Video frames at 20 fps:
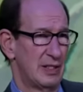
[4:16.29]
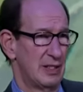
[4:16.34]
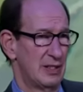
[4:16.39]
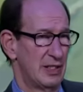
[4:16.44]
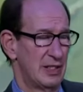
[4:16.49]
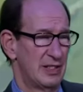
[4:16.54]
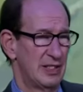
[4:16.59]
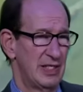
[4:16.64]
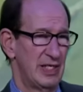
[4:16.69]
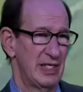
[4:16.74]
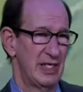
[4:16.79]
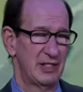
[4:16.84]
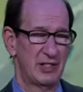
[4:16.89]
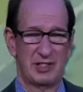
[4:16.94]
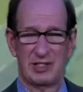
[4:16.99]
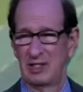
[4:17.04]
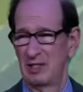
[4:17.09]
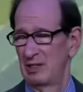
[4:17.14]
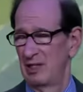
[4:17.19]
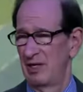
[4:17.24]
The T H
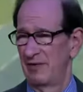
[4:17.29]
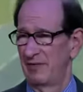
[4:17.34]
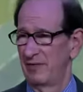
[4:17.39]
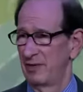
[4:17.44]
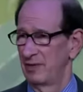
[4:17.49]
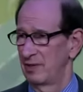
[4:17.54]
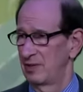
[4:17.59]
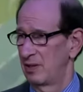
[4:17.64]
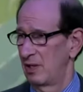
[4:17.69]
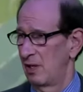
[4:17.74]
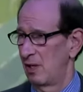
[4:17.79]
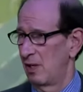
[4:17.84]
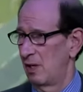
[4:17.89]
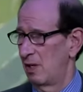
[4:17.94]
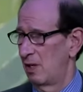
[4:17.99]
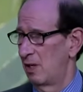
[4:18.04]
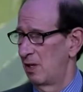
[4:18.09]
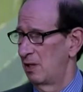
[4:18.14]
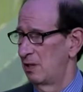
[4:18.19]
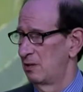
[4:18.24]
C levels
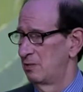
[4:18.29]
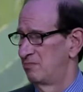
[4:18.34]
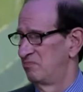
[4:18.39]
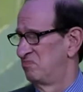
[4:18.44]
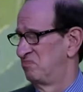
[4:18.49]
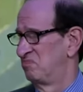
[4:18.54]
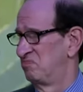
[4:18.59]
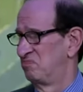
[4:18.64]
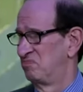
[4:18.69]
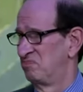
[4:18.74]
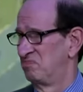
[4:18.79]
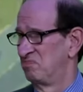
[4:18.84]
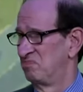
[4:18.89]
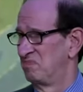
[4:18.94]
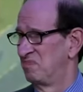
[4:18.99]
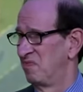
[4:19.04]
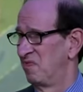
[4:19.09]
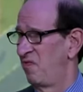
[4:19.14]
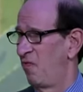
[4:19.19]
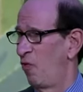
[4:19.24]
are
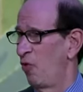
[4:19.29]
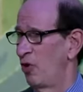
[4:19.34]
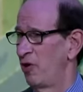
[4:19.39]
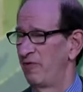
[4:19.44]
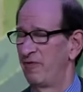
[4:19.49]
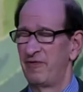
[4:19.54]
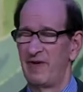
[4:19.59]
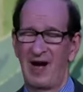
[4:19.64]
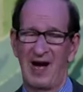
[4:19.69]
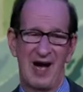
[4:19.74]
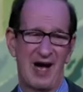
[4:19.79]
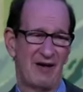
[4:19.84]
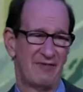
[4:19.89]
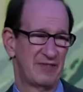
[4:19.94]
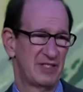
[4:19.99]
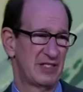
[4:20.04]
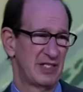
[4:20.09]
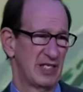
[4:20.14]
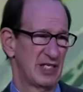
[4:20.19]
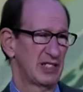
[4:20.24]
four to five,
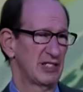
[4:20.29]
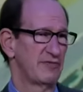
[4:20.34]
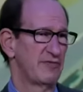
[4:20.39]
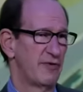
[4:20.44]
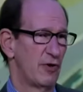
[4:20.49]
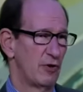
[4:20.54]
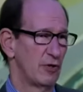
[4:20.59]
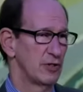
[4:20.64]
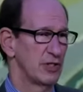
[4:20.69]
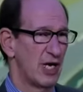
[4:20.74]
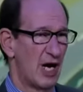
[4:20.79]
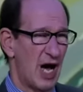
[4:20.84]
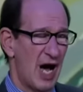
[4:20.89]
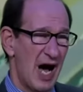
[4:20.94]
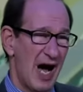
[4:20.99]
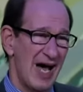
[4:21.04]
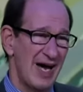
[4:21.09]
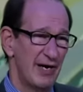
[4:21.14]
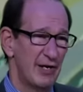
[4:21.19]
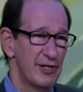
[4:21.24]
six-fold
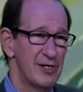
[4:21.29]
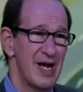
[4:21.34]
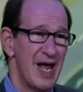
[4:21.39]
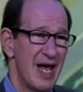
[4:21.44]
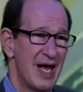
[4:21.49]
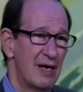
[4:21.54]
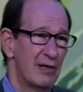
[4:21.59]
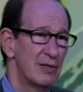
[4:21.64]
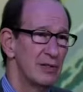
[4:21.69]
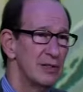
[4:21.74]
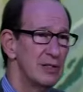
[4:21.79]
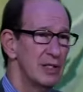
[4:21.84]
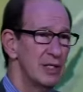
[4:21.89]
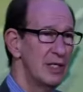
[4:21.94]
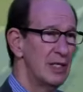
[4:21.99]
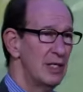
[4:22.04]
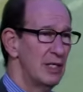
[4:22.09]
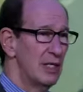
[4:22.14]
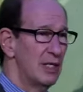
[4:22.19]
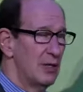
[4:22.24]
higher now.
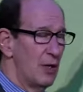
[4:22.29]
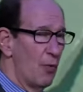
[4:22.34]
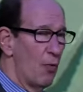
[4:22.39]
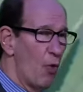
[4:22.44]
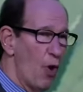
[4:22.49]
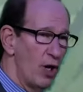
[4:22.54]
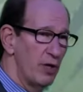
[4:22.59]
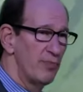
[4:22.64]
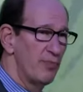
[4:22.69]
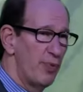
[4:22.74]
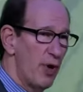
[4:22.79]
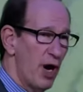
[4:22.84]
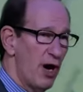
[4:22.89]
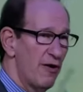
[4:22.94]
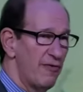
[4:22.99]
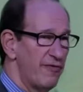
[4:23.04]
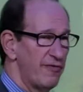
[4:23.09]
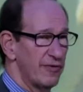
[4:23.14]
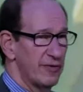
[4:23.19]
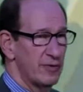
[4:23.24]
One
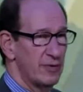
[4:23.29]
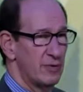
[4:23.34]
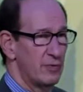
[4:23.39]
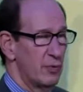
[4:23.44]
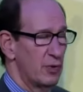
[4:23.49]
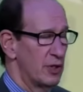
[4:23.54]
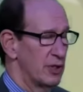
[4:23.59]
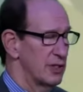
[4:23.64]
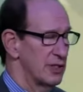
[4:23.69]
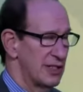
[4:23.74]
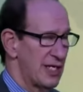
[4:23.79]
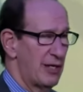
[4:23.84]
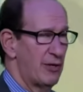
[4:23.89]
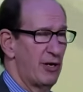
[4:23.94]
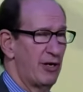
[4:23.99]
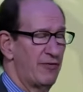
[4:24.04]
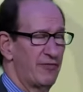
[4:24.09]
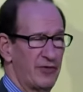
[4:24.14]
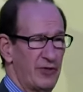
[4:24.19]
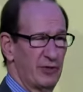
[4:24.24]
puff will set
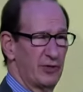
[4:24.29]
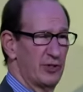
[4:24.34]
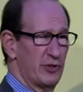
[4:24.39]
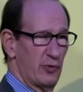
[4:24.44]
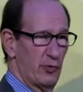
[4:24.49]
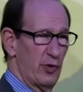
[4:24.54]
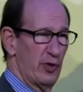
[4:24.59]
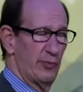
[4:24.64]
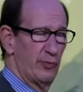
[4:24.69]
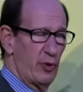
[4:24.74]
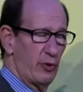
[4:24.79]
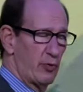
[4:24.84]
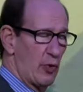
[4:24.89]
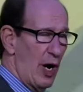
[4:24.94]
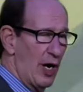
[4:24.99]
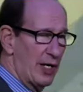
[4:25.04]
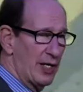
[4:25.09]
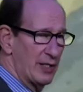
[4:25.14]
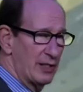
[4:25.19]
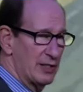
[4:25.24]
off your cerebral
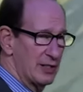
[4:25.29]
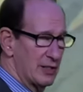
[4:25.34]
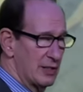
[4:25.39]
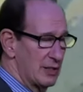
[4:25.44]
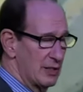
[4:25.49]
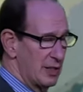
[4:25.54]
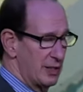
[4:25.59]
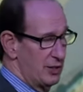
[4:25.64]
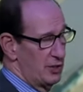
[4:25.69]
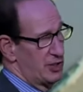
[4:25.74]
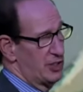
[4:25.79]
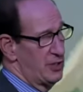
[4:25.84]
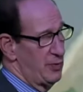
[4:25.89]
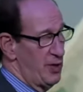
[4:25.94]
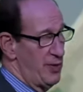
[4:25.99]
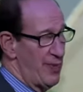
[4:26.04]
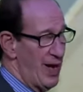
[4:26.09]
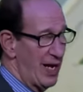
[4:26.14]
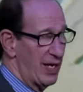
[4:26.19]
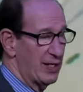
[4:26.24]
rockets. It used to
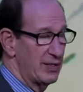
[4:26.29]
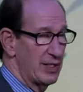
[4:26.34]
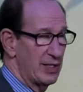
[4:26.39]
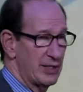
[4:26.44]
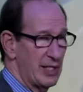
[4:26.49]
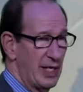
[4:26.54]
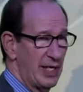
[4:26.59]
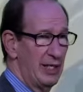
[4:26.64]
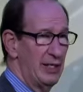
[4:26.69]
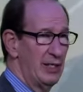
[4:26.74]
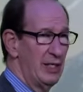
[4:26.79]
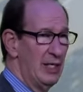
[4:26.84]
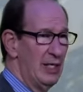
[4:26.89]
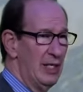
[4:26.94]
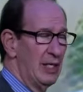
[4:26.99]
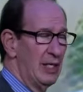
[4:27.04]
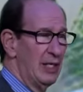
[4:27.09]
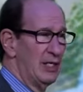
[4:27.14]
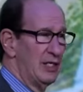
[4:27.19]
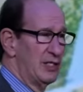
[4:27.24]
be back in the day.
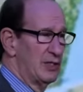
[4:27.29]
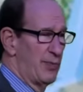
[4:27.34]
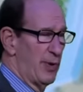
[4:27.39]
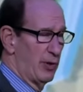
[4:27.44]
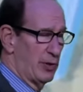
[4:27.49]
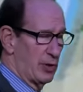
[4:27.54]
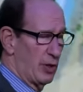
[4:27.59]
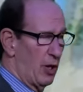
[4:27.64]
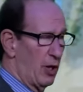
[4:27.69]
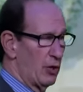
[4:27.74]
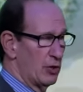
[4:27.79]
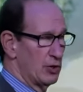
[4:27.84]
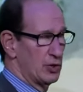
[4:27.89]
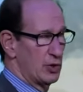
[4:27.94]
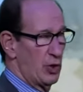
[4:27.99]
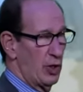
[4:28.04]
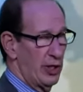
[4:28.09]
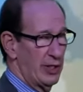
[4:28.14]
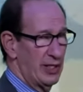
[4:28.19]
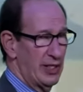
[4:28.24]
You smoked a whole
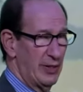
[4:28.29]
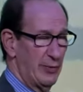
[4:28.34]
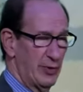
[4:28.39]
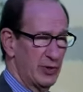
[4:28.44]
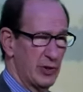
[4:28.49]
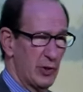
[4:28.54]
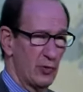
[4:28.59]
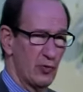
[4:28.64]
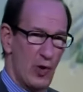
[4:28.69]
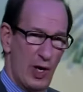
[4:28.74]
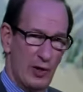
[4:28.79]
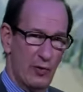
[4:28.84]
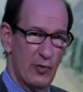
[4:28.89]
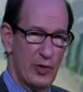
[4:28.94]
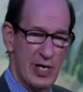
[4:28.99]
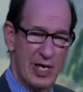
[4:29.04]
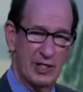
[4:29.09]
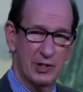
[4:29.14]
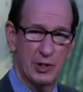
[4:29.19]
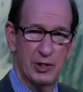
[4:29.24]
joint. It was a
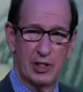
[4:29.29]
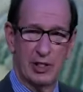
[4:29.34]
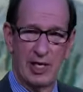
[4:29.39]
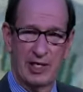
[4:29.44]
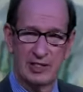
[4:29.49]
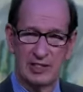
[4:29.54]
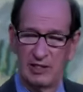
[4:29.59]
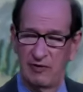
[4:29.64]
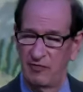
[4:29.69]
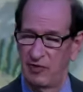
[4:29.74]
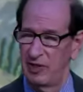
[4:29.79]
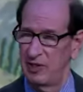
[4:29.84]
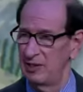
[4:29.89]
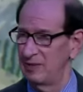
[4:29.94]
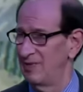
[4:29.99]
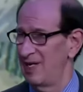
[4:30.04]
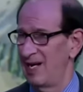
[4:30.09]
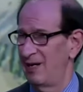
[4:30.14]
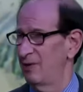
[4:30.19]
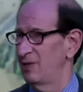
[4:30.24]
recreational activity.
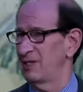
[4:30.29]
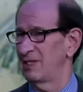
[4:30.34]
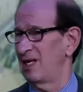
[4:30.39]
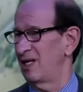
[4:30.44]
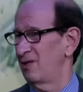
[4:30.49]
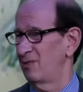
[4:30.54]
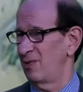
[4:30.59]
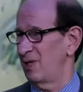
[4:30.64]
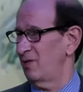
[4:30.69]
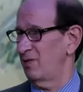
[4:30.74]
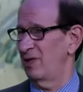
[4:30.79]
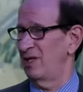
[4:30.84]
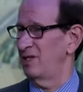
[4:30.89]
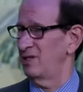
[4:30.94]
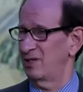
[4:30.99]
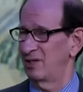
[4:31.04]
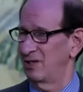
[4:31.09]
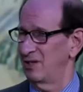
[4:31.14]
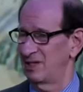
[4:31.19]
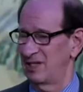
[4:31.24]
Now it's not a
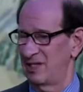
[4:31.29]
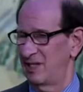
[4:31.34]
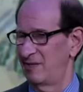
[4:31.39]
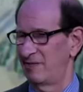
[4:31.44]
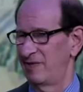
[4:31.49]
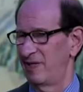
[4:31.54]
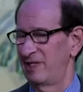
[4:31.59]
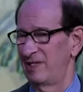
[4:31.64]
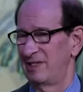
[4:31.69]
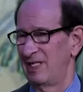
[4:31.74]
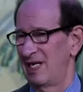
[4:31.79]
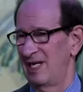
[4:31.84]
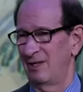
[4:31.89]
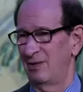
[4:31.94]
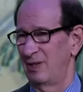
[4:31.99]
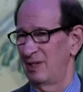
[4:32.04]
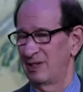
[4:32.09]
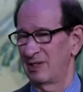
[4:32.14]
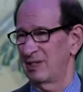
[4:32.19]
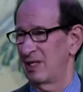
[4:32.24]
recreational activity.
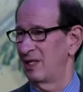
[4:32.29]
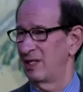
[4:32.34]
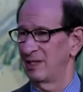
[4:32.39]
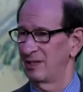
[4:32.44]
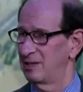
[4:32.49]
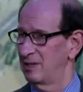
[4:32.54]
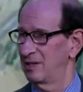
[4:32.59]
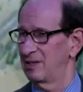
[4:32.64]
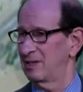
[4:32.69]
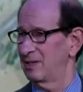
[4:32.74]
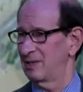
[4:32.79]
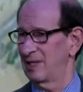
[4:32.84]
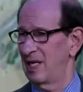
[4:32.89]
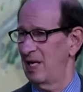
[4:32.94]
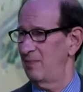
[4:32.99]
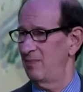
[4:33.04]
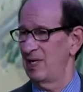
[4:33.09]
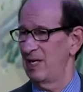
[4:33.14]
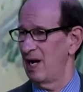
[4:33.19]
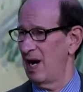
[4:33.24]
Now it's like, just
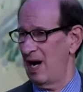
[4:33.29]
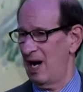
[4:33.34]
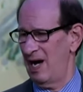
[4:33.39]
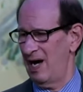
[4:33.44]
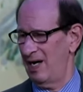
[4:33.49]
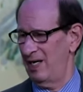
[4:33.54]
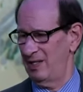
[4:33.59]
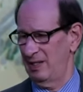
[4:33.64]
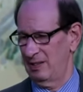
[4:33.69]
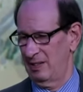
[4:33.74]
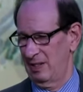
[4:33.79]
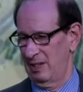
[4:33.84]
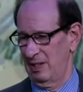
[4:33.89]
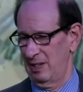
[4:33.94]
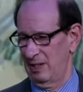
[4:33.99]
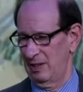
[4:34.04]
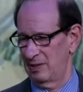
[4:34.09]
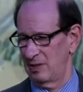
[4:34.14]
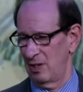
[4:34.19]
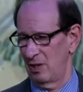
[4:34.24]
get me high.
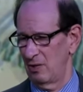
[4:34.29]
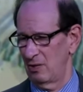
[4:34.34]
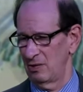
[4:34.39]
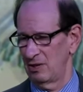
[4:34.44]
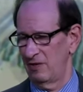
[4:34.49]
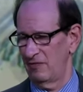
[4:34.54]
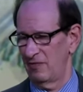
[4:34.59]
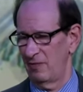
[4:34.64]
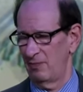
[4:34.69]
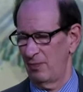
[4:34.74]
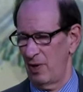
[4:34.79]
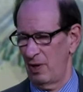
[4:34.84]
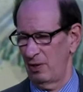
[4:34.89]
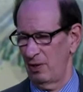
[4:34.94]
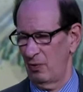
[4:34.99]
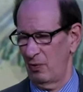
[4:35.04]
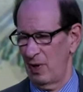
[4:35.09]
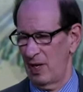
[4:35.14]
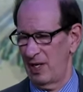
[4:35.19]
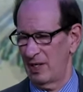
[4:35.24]
It's a whole different
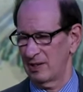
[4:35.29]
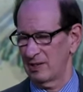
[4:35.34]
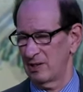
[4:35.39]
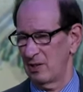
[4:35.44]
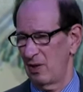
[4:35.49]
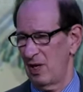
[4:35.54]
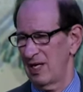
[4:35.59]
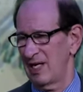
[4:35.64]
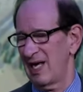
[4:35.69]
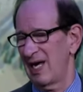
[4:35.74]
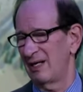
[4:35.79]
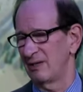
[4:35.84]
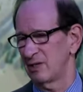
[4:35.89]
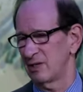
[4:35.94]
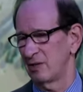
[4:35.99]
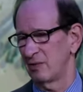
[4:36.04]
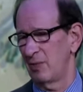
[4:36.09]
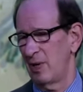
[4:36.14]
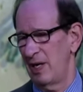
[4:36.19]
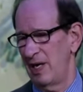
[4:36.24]
ball of wax. So I
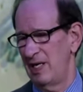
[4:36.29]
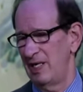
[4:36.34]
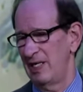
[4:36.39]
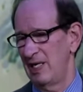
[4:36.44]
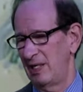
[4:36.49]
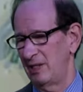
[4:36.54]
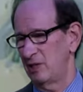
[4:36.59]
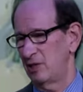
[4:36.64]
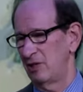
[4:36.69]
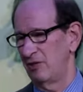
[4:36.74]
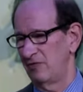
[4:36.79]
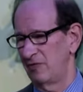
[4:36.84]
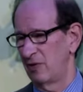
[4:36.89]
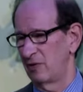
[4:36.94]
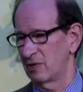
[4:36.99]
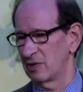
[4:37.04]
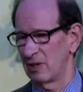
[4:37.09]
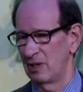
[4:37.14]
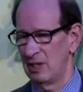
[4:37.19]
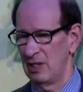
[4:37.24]
counsel my A D H D
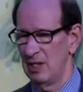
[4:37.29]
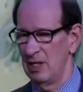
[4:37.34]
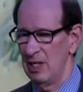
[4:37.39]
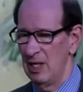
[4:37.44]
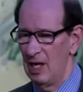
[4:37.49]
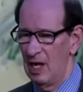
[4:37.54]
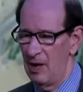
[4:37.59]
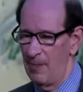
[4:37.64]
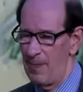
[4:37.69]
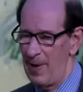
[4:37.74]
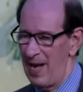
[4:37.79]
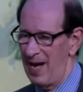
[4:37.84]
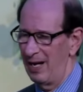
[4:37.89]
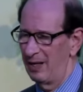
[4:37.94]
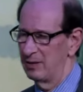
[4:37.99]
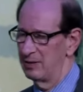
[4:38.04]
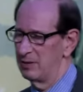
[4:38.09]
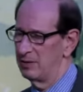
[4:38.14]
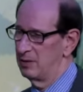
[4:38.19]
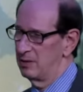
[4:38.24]
folks
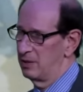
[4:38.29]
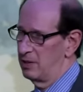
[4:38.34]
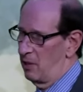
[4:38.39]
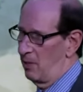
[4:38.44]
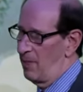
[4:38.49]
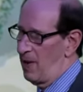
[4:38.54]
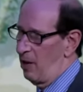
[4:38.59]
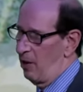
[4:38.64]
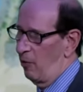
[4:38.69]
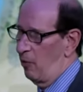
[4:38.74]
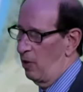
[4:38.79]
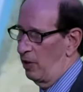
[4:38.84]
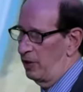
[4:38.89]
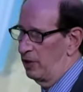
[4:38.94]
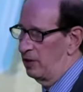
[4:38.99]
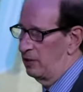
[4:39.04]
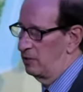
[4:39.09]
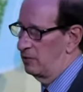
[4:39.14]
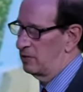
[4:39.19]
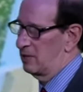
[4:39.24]
about their
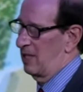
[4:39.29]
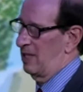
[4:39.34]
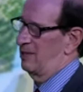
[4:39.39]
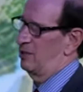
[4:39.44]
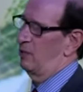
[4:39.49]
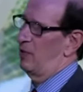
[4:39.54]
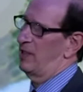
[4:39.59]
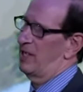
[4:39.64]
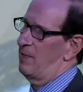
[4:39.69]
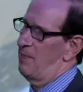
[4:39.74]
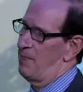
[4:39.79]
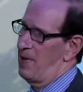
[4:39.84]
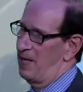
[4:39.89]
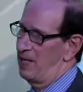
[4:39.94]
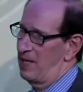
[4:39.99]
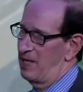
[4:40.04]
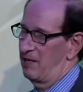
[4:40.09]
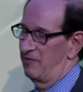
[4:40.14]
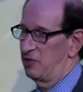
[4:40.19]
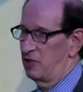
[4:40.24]
marijuana use. Now, do I get
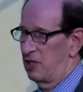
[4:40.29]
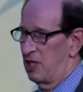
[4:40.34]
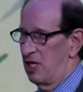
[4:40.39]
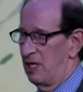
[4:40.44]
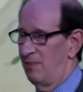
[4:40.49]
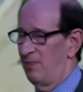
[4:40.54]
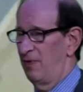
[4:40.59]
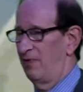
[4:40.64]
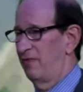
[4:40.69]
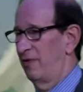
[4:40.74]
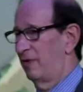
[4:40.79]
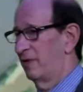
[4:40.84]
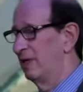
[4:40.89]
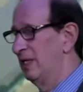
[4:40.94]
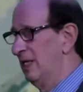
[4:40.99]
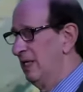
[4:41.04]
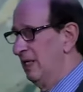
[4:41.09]
bent out of shape if you're